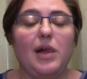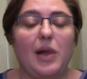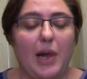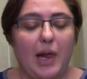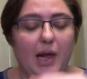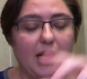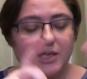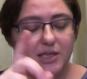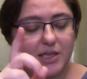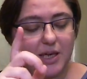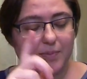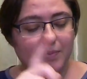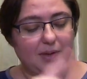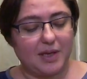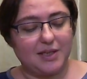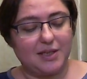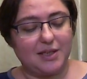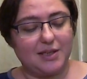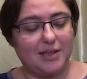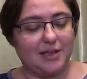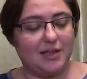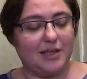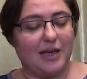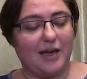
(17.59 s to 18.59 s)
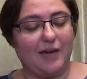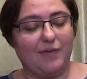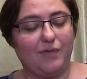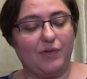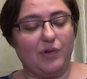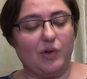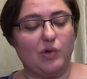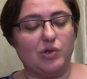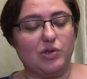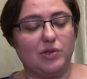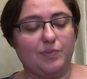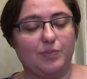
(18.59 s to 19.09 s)
except I didn't have
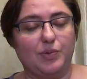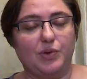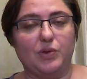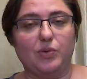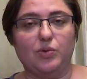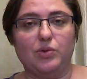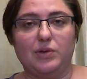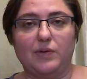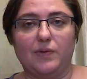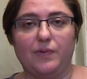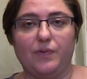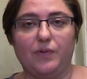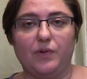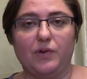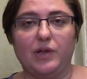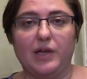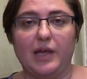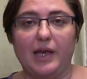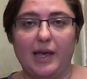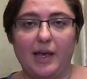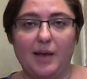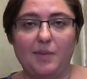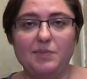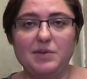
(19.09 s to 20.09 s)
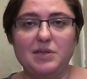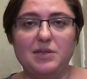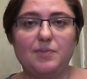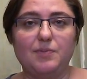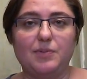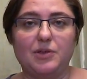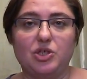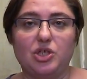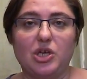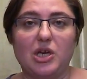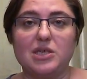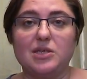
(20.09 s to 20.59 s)
those beautiful hams
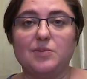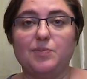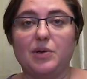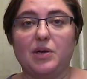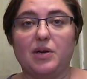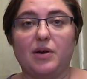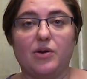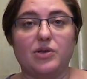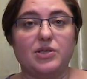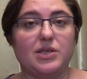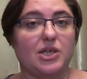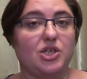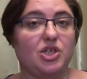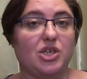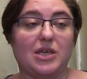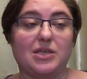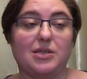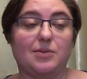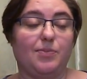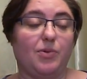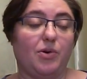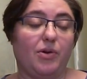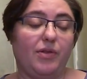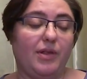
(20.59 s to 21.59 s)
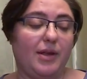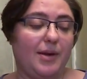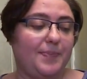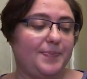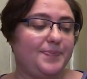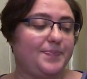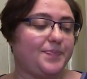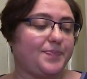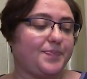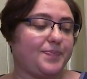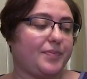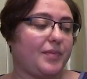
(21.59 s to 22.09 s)
just because I just bought
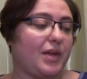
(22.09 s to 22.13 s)
them.